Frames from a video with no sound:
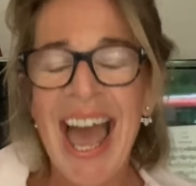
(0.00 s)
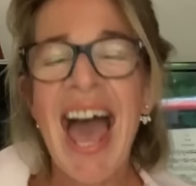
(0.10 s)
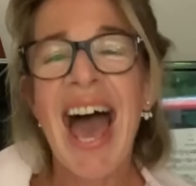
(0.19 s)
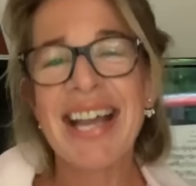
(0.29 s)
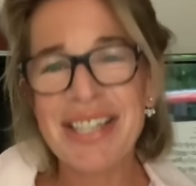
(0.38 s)

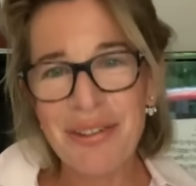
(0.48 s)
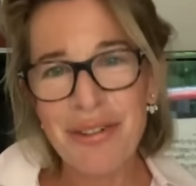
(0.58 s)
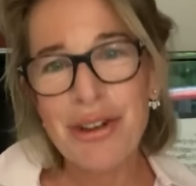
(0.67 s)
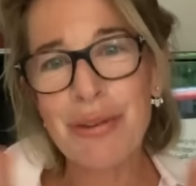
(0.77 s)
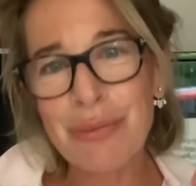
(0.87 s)
And if
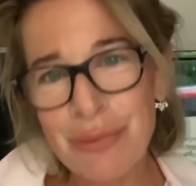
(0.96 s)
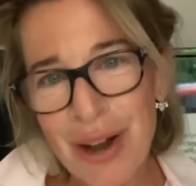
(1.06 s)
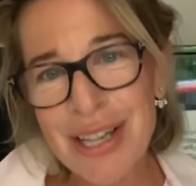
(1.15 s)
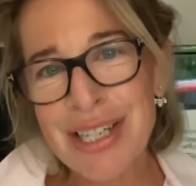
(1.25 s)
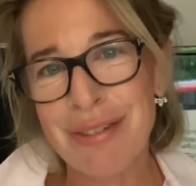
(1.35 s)
you can
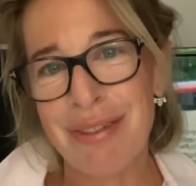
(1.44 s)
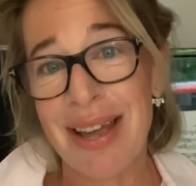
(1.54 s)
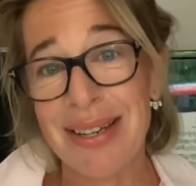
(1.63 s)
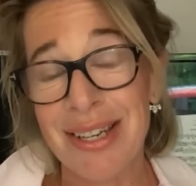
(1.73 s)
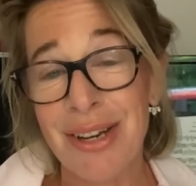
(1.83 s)
find a
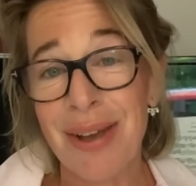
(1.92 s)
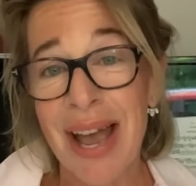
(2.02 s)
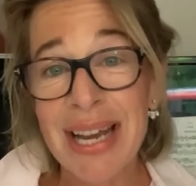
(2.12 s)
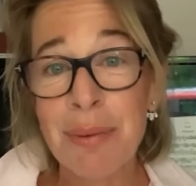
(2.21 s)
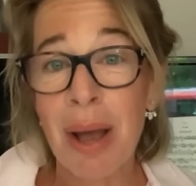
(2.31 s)
venue
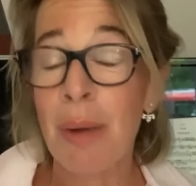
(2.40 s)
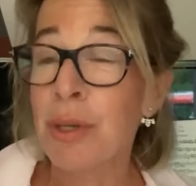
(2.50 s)
anywhere,